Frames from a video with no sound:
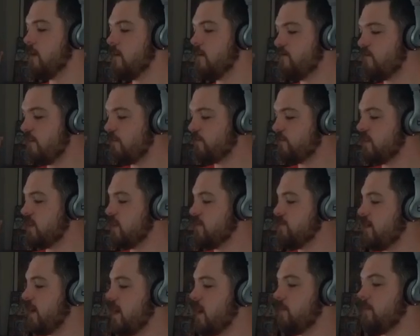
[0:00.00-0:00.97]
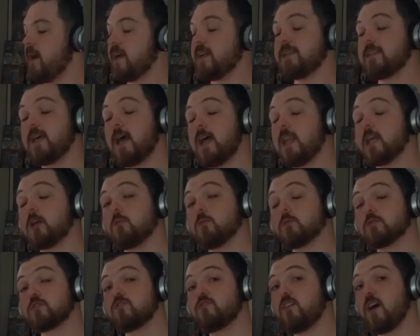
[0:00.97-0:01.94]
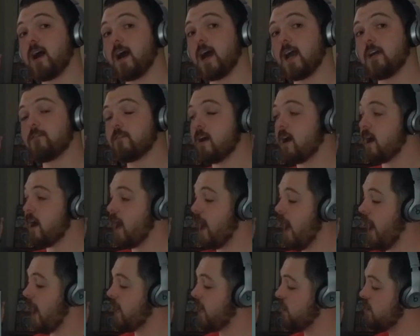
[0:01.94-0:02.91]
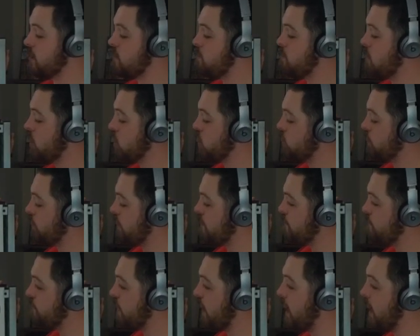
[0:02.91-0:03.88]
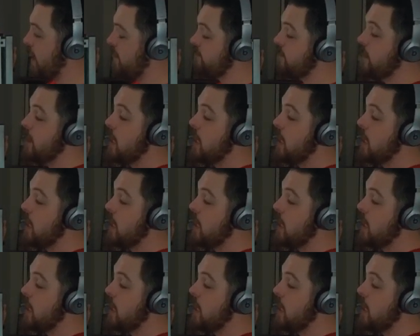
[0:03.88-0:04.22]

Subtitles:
50 divided by 10 equals 5, I can multiply 5